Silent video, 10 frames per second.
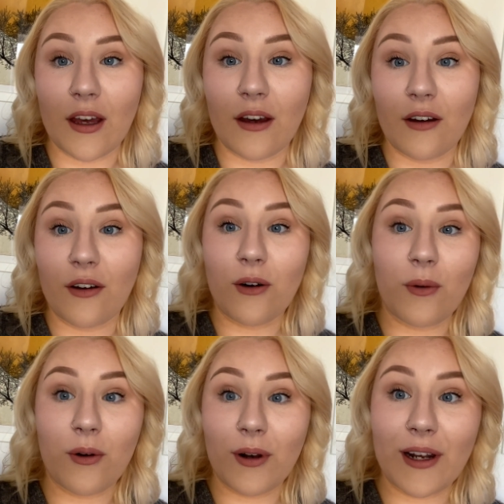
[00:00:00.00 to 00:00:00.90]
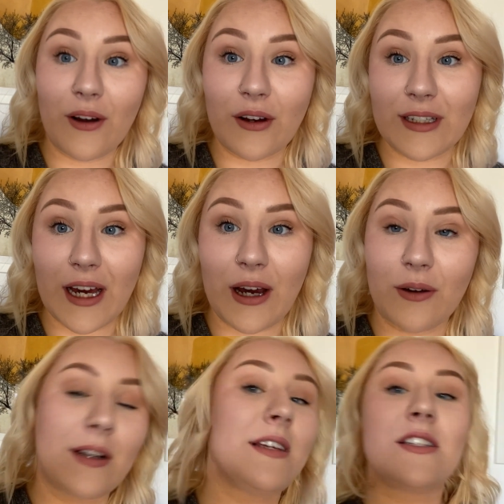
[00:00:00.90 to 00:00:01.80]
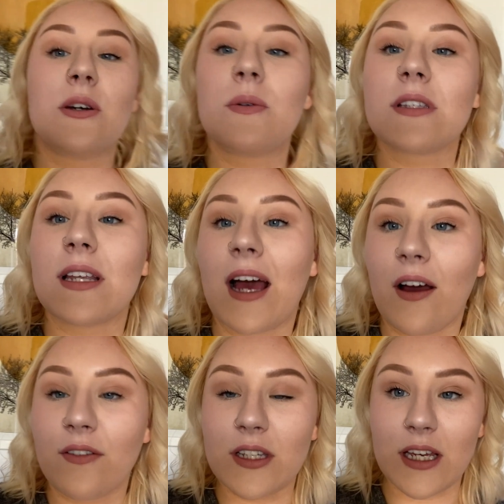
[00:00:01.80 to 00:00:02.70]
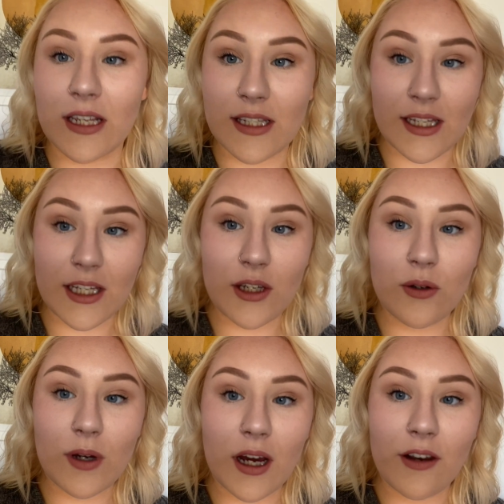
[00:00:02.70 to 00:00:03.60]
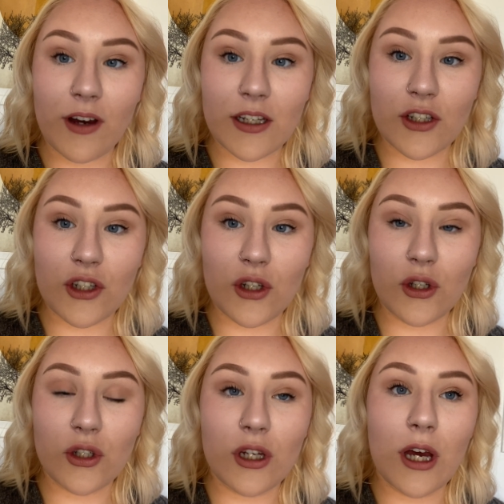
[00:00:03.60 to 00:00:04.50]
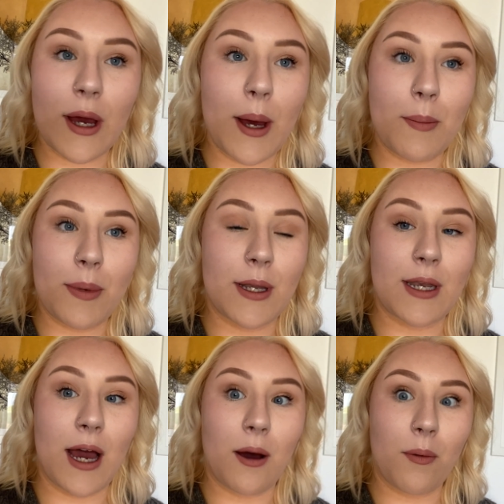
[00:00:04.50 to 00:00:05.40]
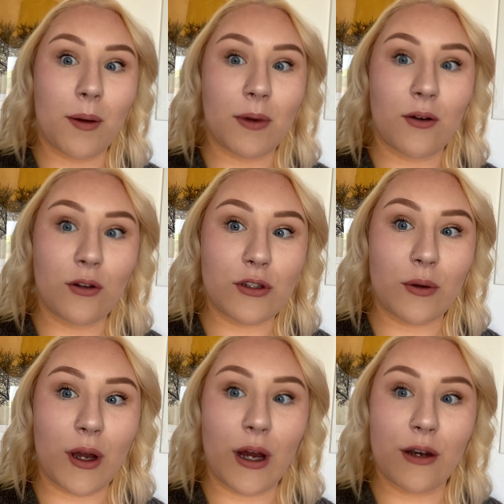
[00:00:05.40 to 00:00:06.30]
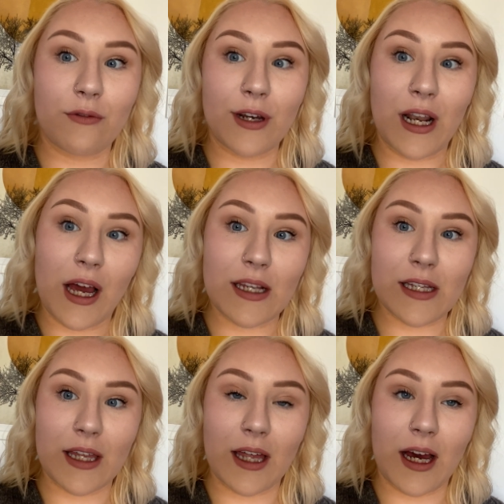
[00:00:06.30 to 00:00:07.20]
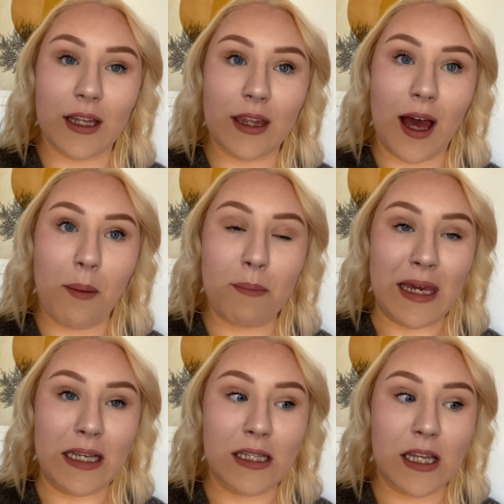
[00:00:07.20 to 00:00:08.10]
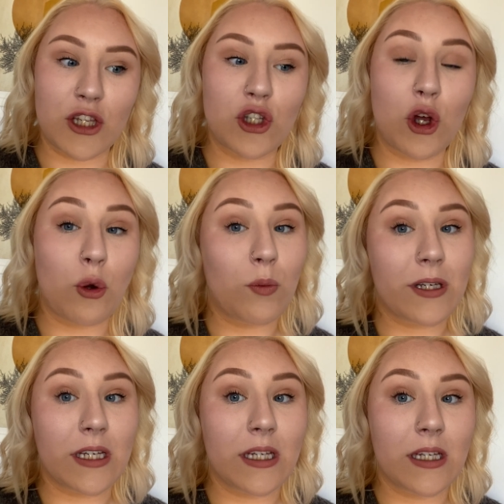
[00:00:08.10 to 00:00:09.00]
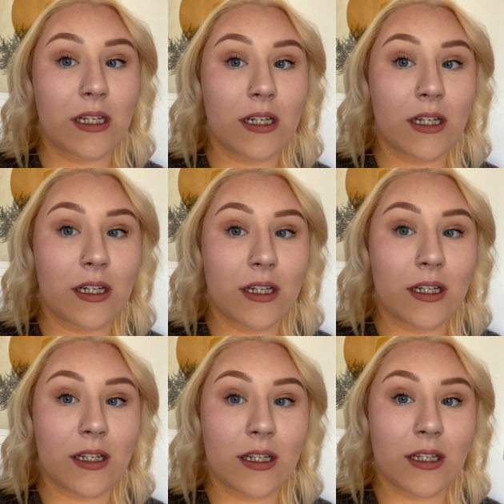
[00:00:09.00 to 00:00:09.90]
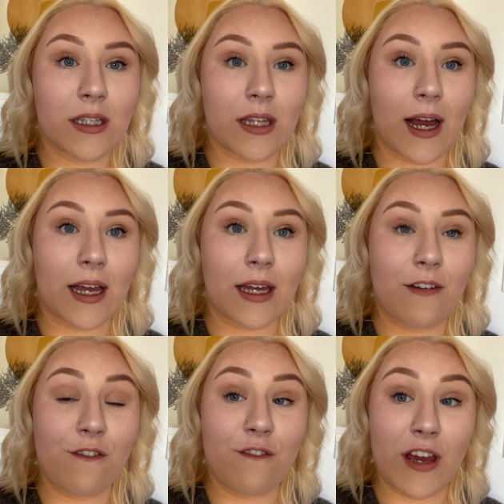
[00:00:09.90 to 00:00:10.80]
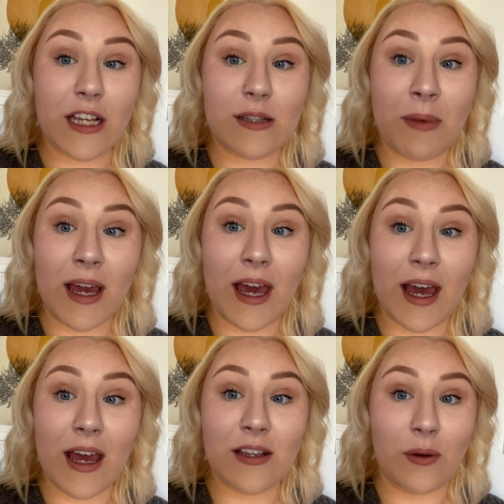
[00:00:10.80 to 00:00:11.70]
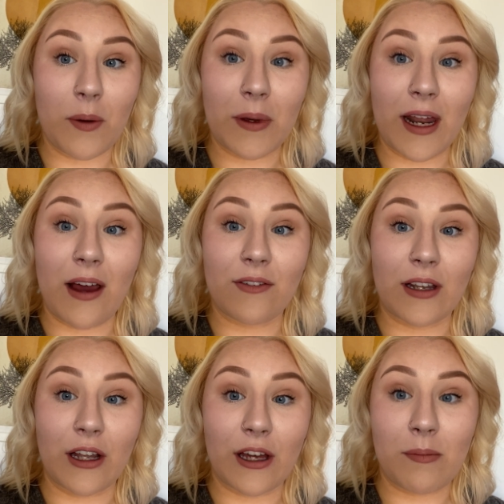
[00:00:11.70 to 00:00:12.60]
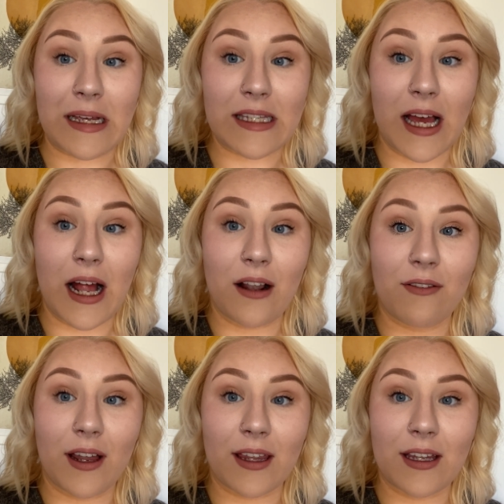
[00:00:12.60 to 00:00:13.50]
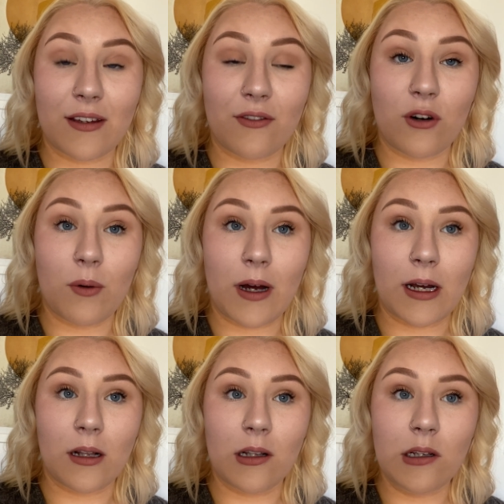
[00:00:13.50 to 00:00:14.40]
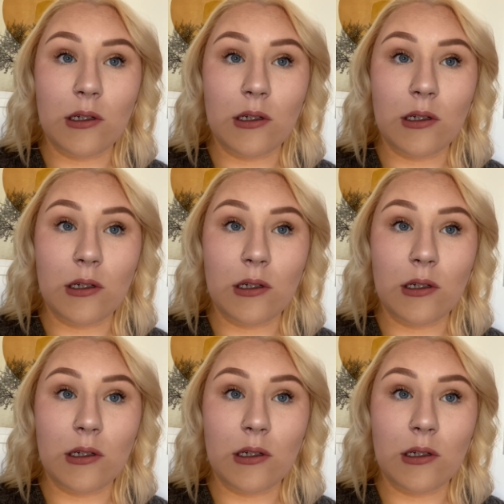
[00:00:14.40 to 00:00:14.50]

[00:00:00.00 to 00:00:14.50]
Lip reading: oh, we're all in lockdown, at least no one's gonna have to see you kind of attitude. But now I'm also kind of realizing that that means there's nobody that can fix my hair, so I'm gonna have to look at myself like this for a while.